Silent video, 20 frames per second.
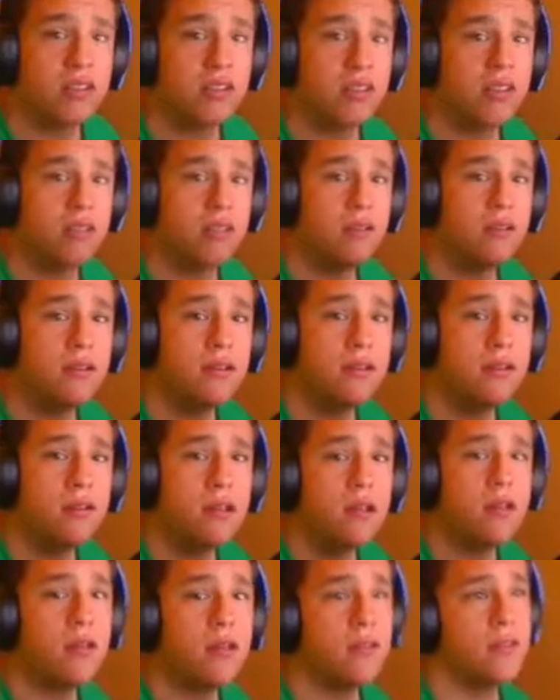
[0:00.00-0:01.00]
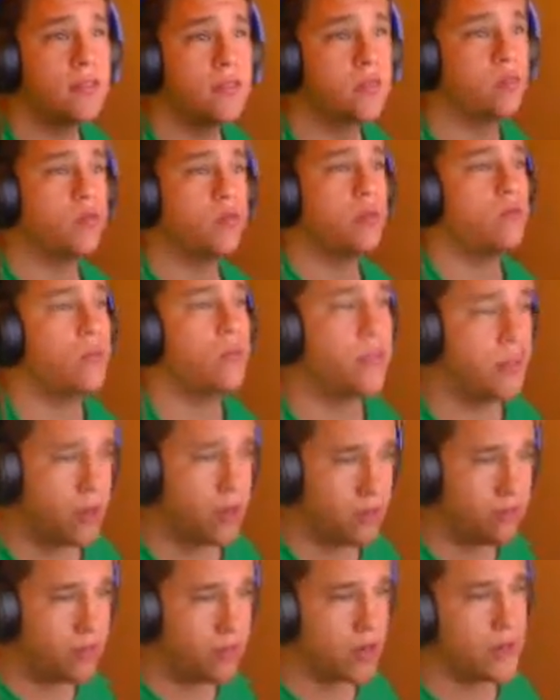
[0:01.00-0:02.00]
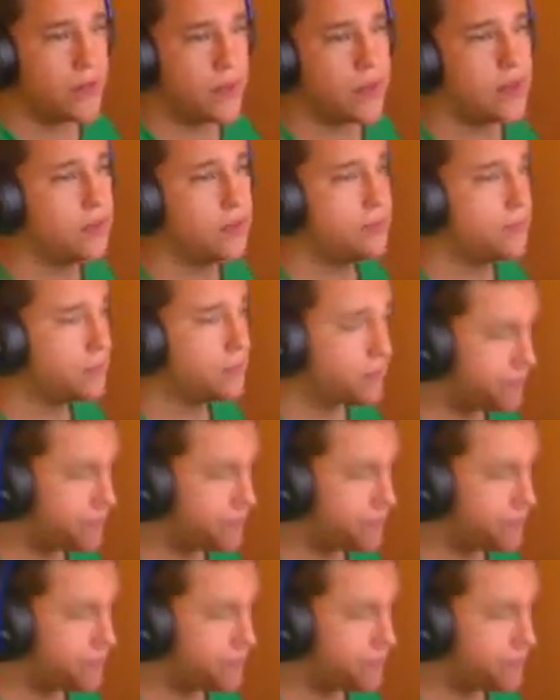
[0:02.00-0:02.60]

tonight. This one with a good friend of mine,